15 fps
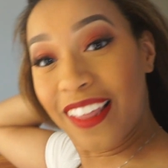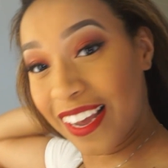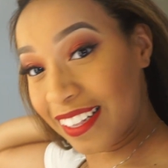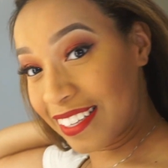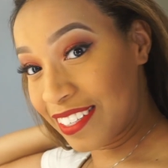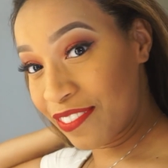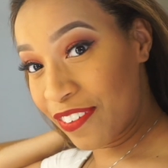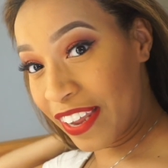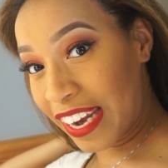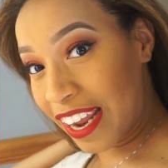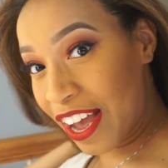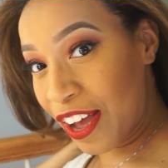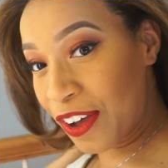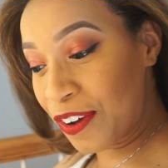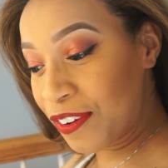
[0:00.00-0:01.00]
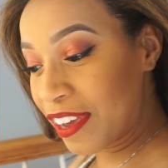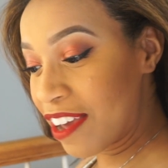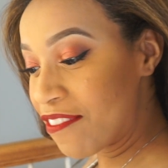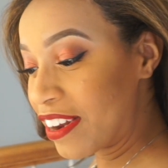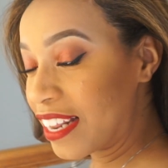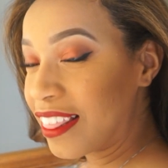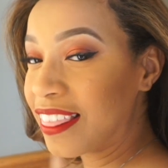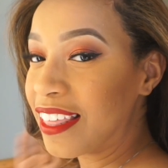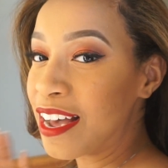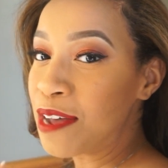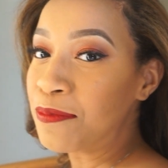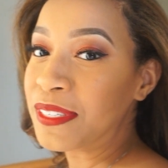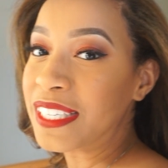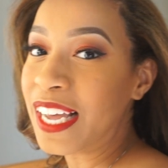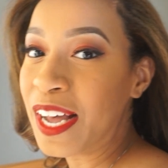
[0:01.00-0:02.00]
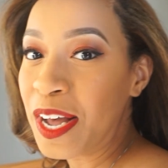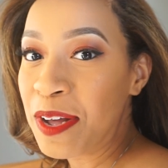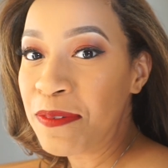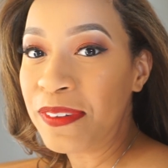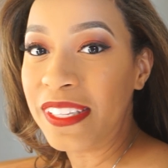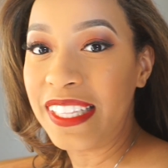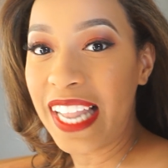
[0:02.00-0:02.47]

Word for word: like this video. Give it a thumbs up,